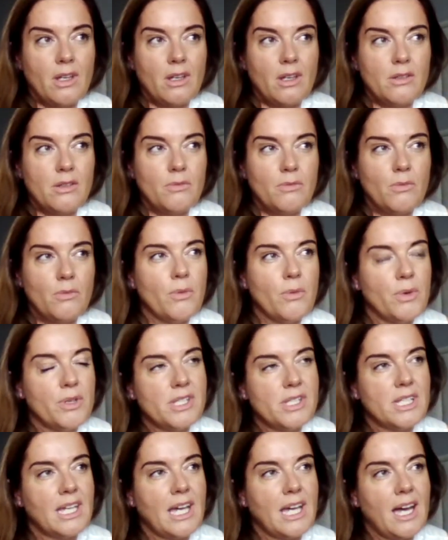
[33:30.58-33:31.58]
what was
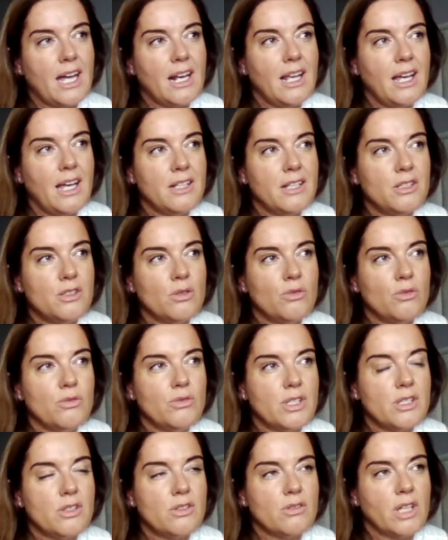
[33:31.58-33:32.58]
it Carla had told
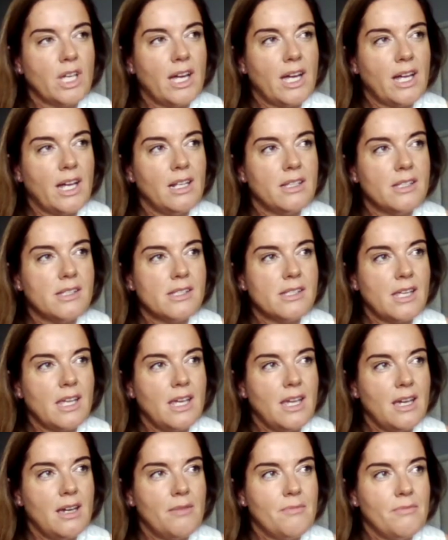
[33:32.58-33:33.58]
us? So Carla's
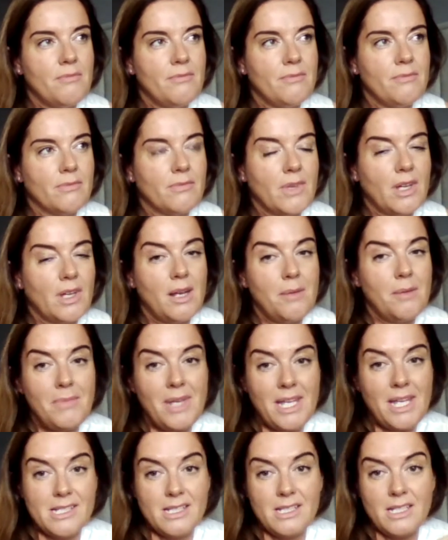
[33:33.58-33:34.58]
an
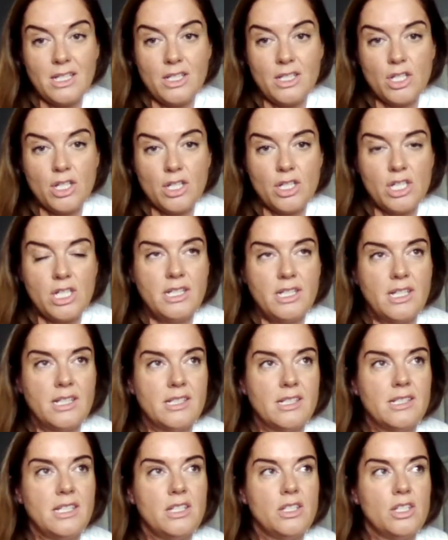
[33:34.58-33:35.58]
amazing teacher. She did the
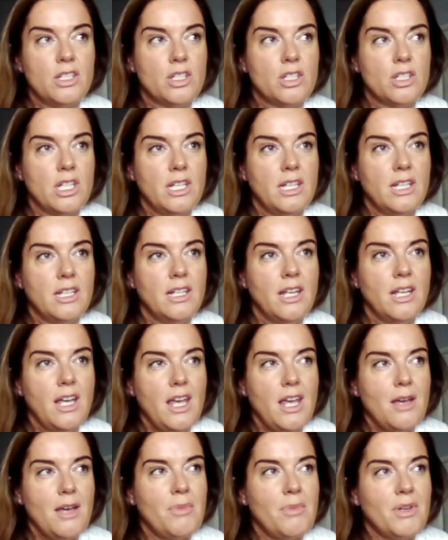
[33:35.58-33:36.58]
teacher training,
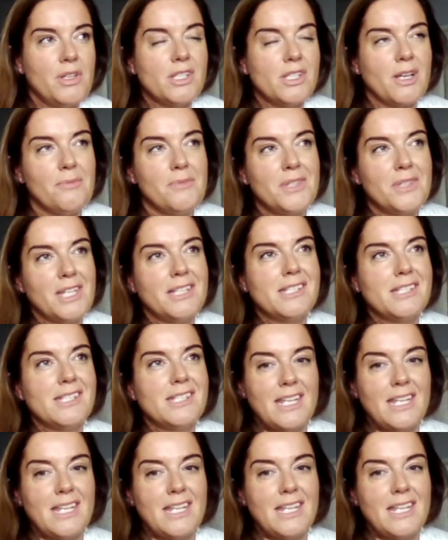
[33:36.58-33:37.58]
but somebody had
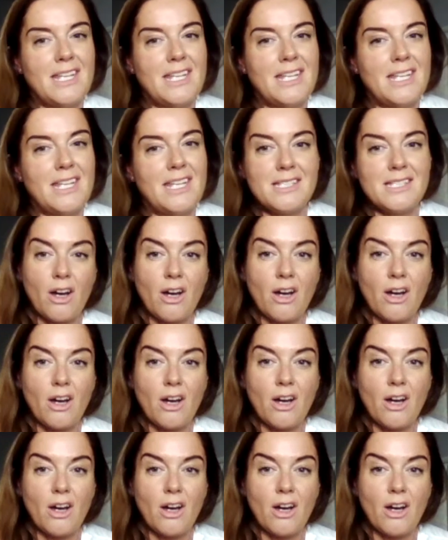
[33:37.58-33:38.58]
said to her
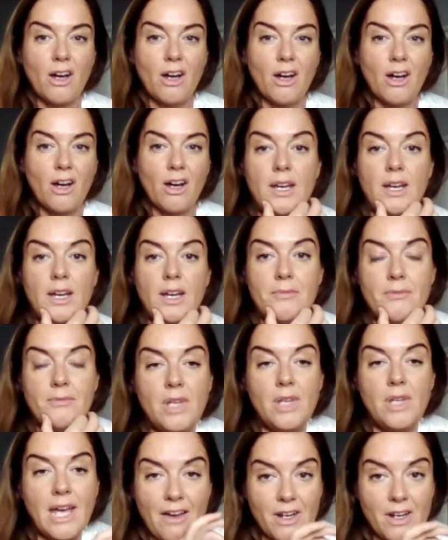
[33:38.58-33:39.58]
wouldn't
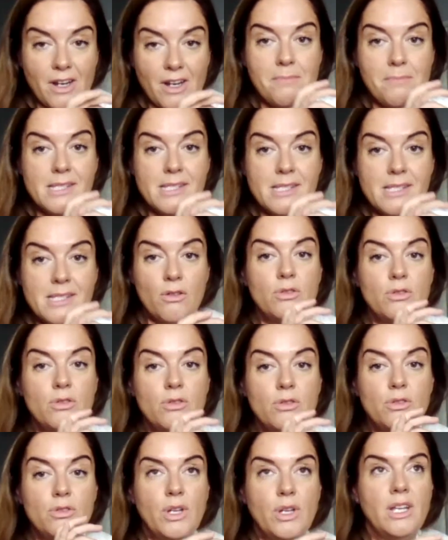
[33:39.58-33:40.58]
ever miss
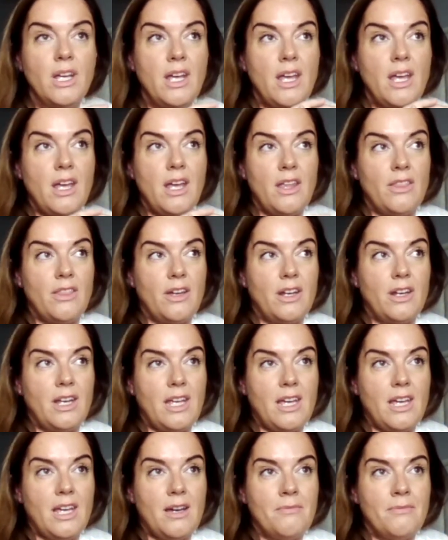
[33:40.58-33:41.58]
out doing
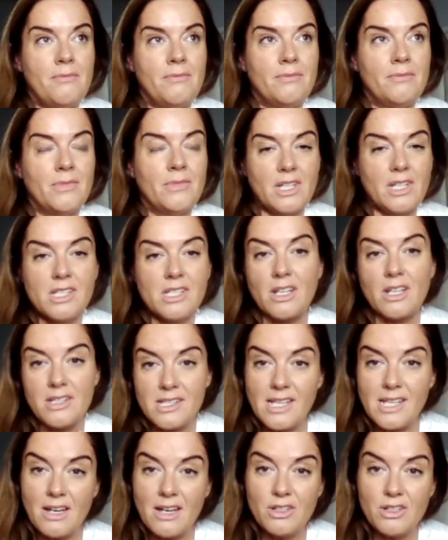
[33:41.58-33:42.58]
their like
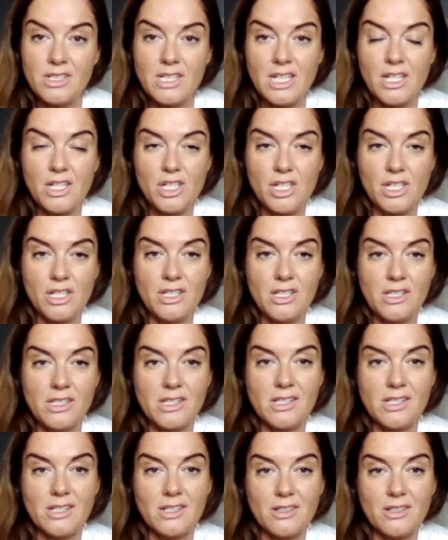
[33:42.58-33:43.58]
sun
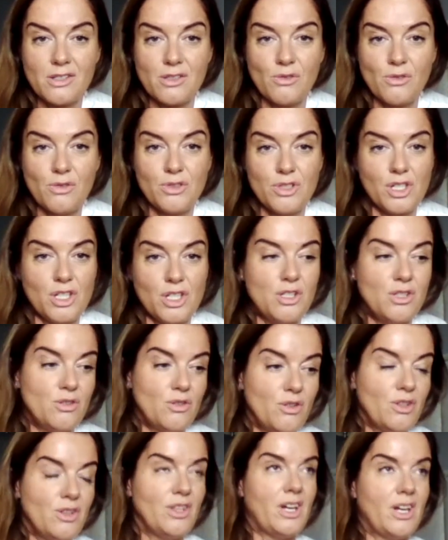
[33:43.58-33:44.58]
salutations. So just
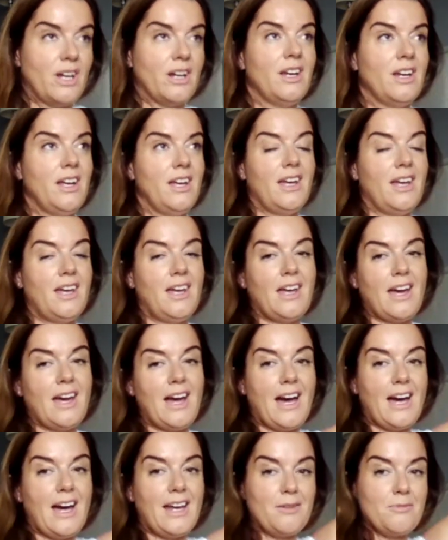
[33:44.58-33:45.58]
doing their
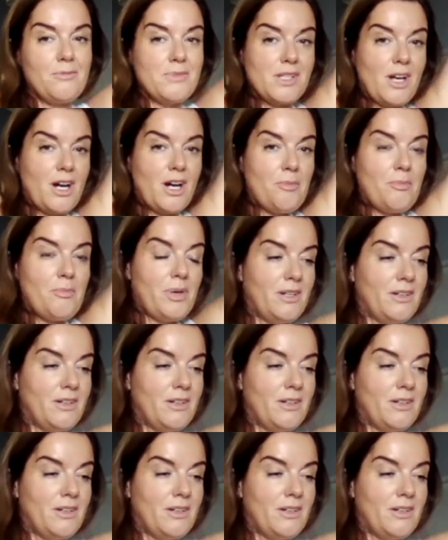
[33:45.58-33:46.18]
arms up and